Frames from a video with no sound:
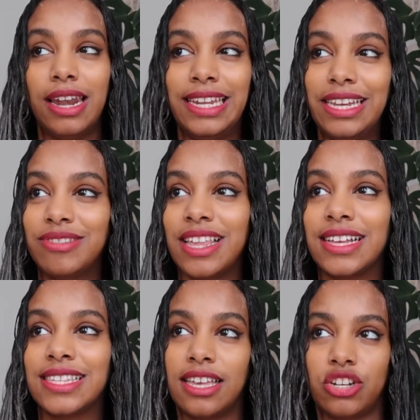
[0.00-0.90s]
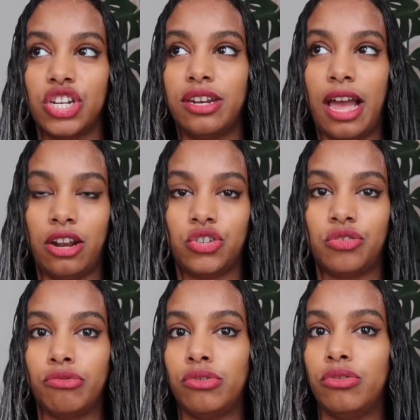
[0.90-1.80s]
leaves like such a
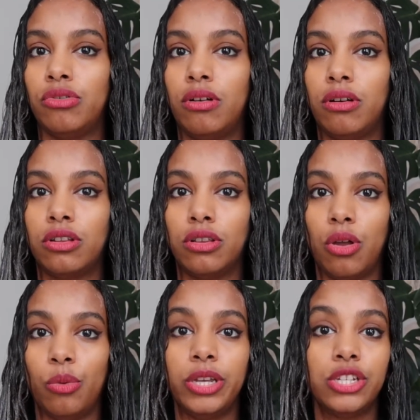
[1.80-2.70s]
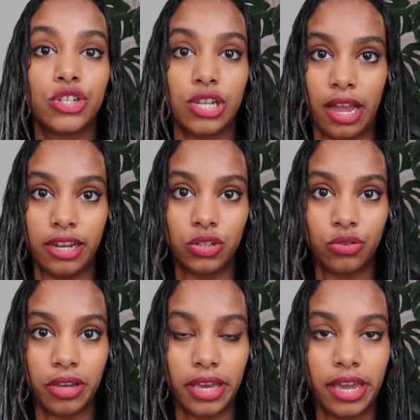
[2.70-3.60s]
natural glowy shine
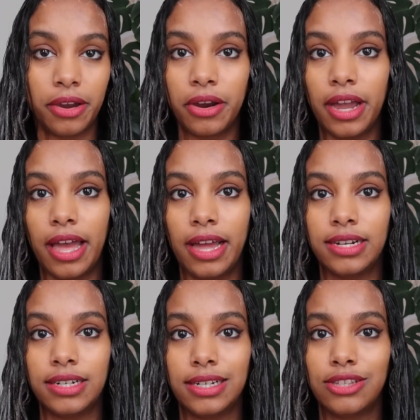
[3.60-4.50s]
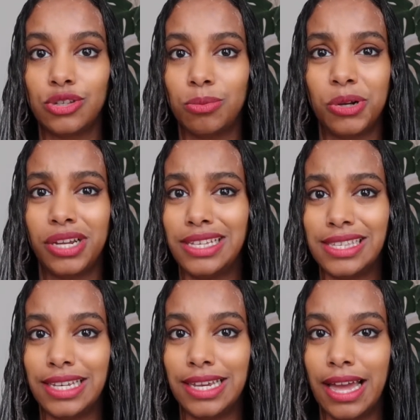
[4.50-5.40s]
to your hair and it's super
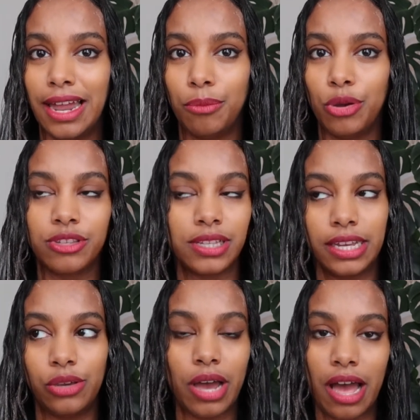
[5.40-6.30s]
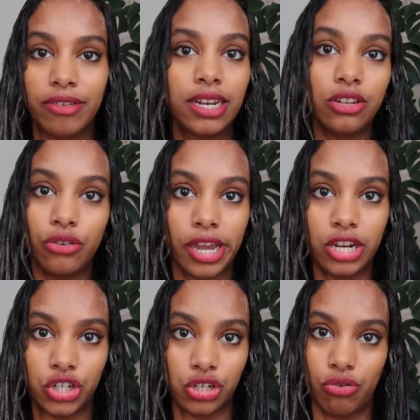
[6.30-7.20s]
easy and mostly you have it in your
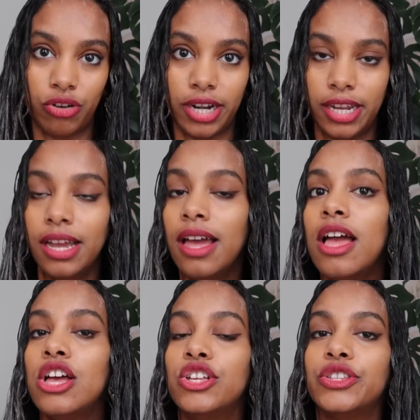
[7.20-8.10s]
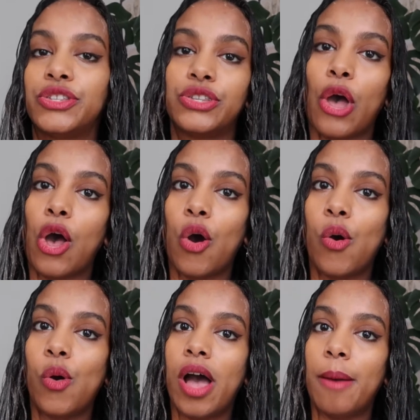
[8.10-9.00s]
kitchen already
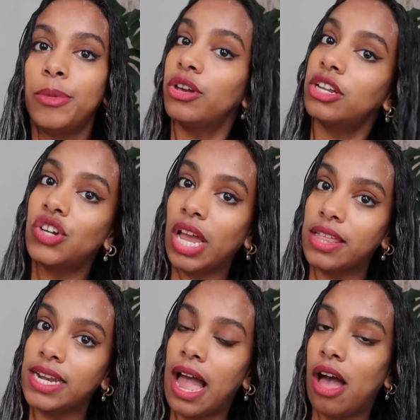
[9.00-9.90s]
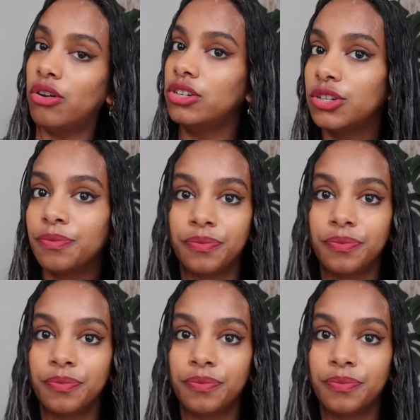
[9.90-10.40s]
so um, you can try that out